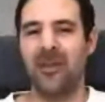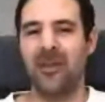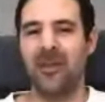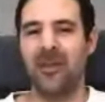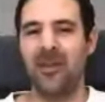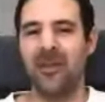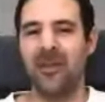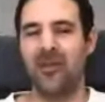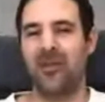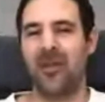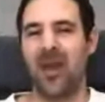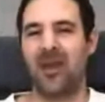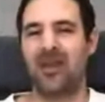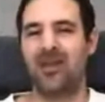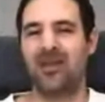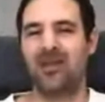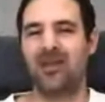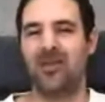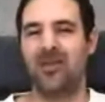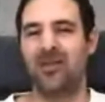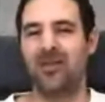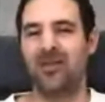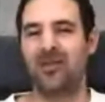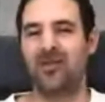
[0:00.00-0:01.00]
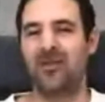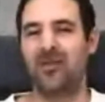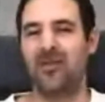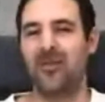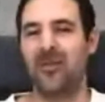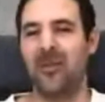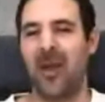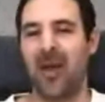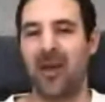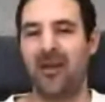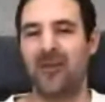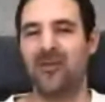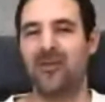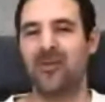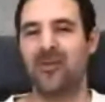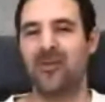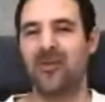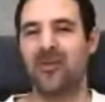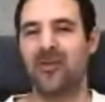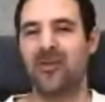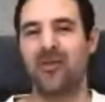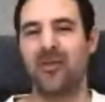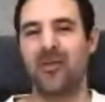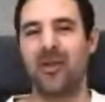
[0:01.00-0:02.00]
People have to go
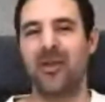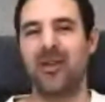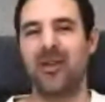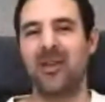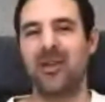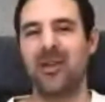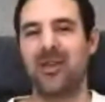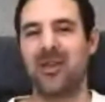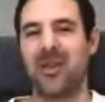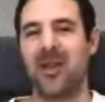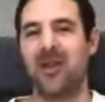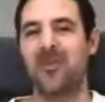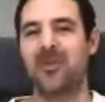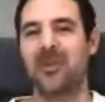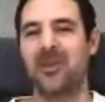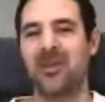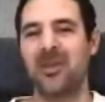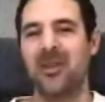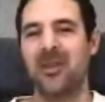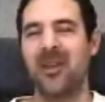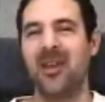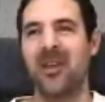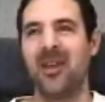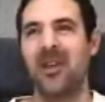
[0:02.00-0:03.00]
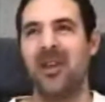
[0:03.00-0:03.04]
through many steps.